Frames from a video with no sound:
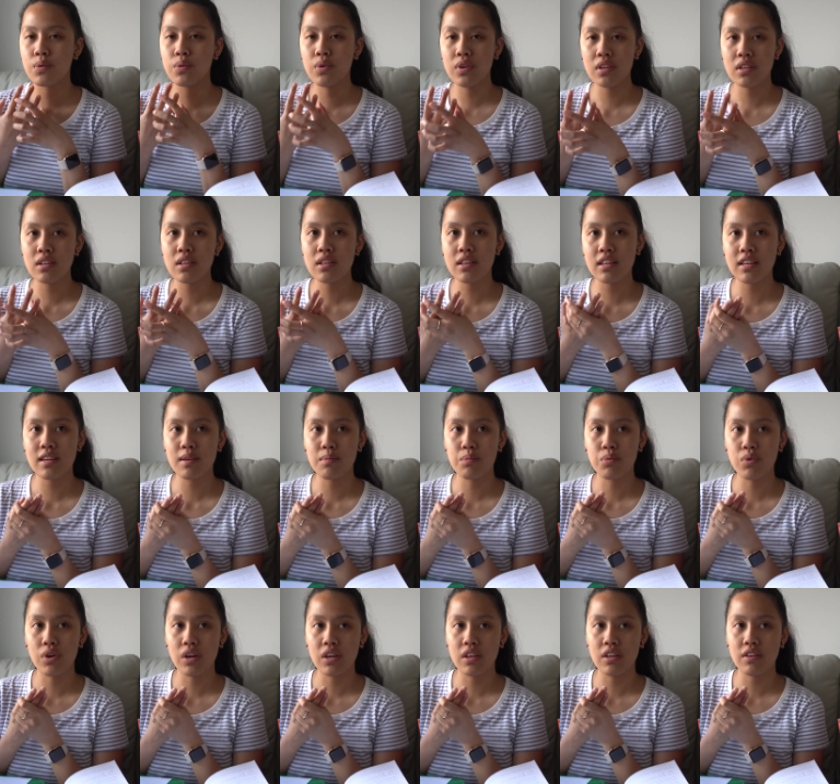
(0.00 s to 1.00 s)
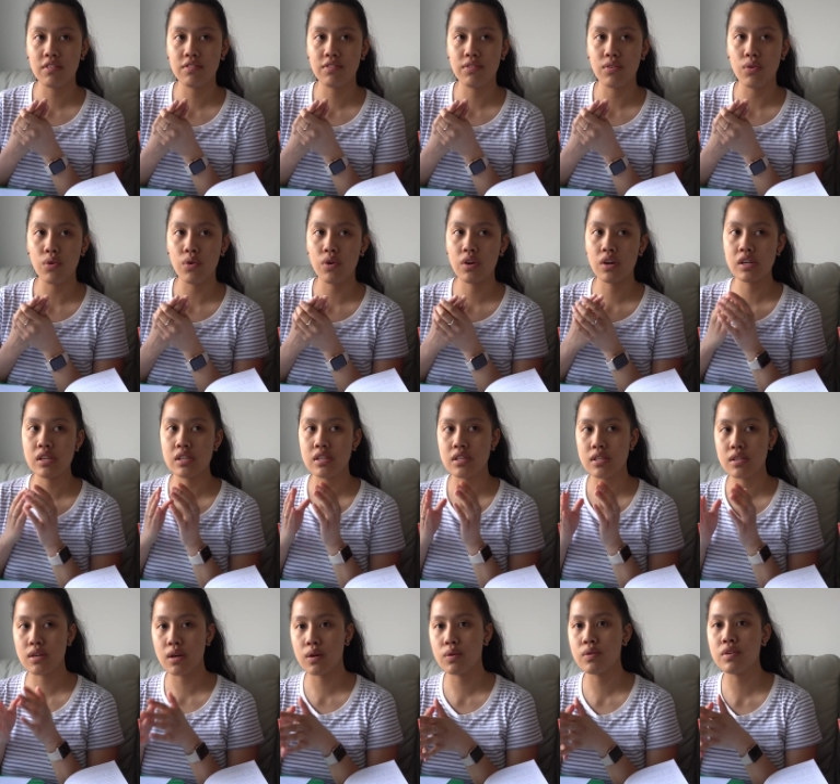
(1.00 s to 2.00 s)
what the thing I'm working for
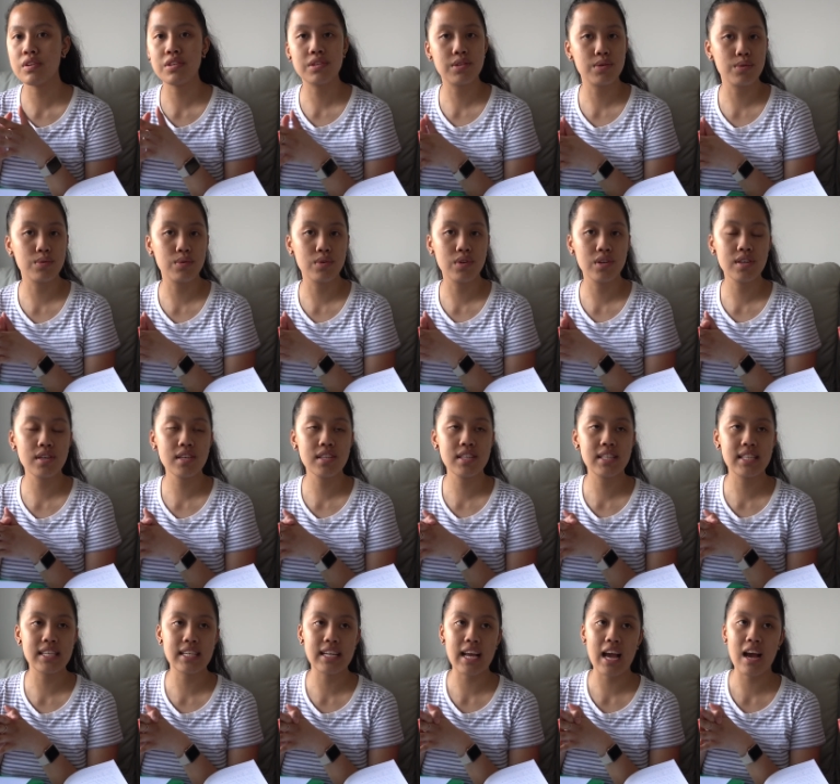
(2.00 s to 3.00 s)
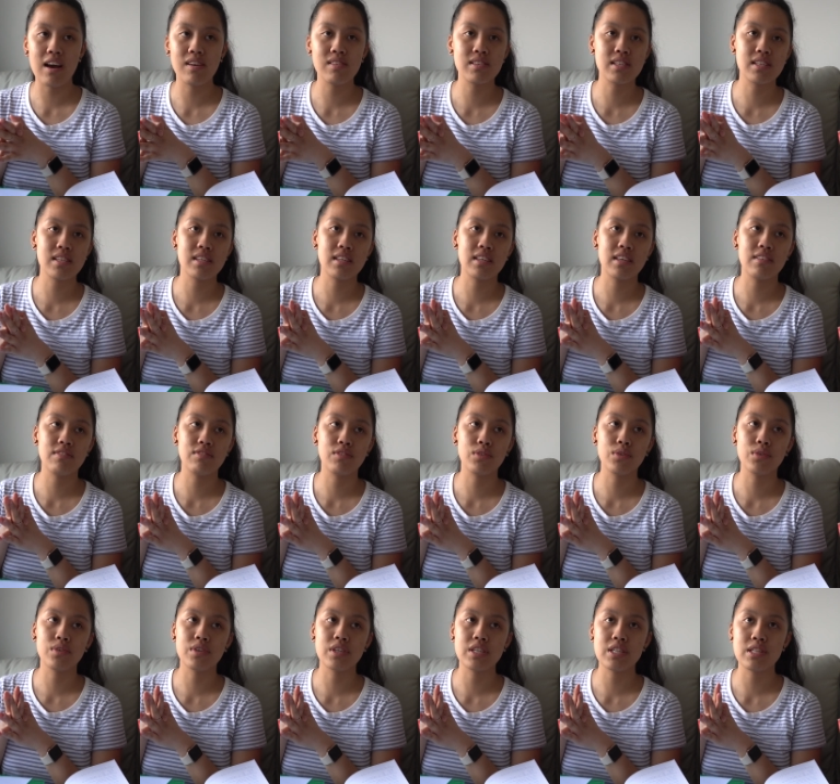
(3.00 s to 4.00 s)
is going towards and how it's going to give
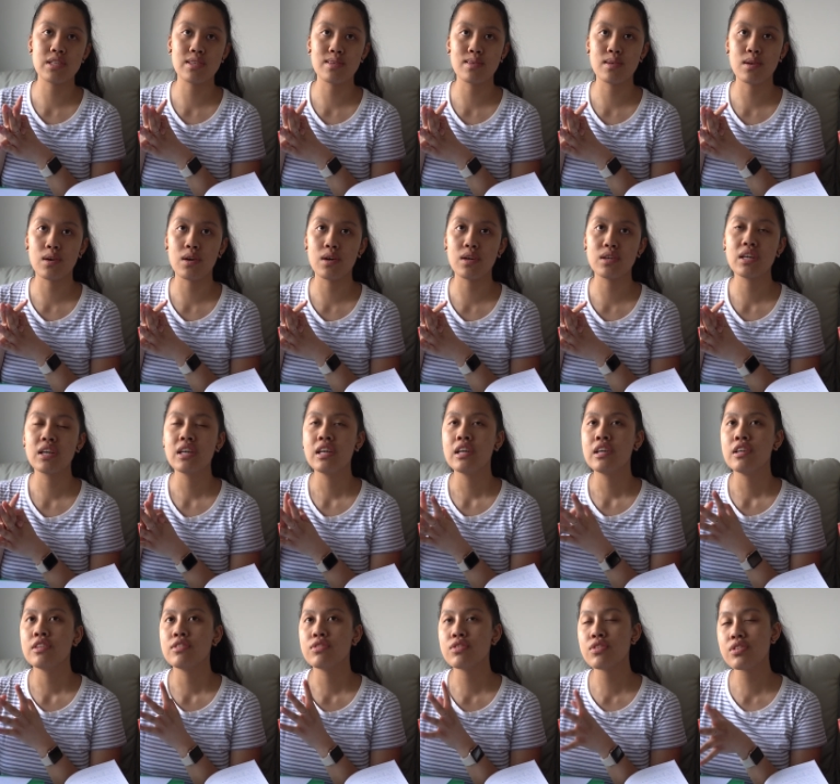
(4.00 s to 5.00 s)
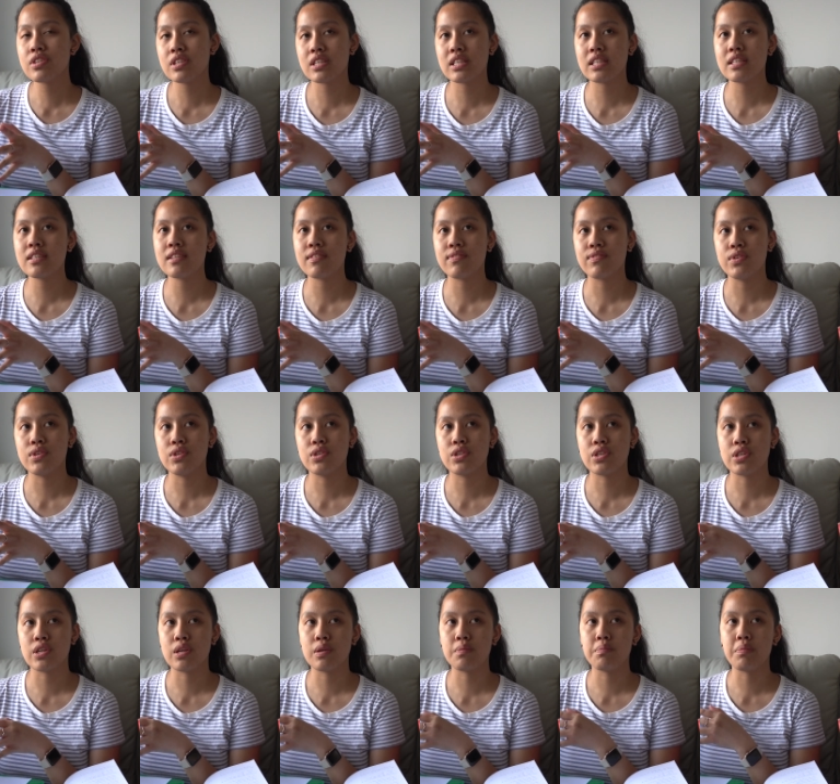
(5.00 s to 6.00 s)
glory to God, not just in the
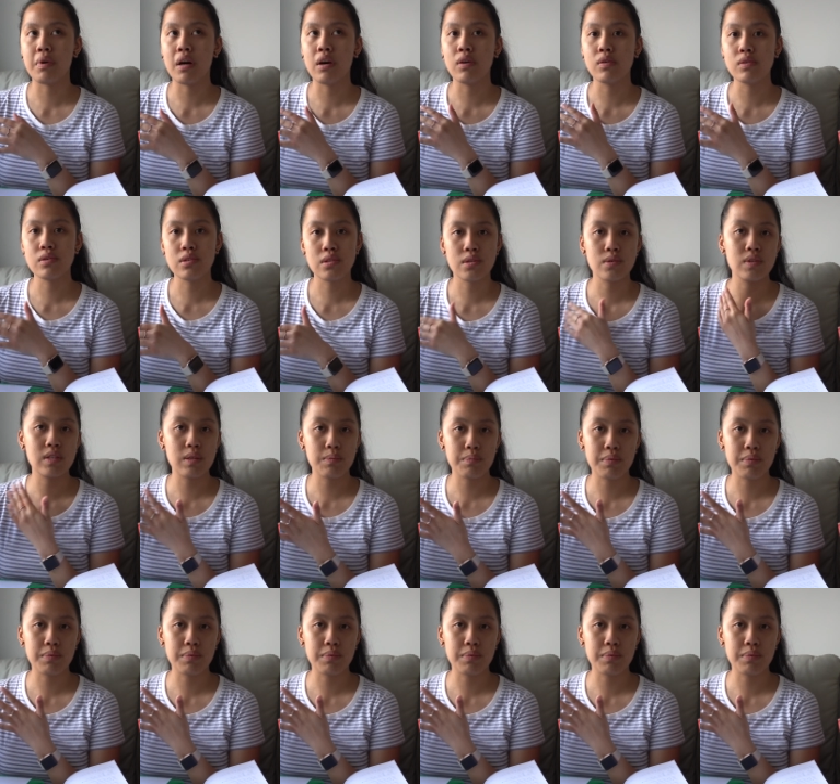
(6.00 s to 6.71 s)
future, but also in the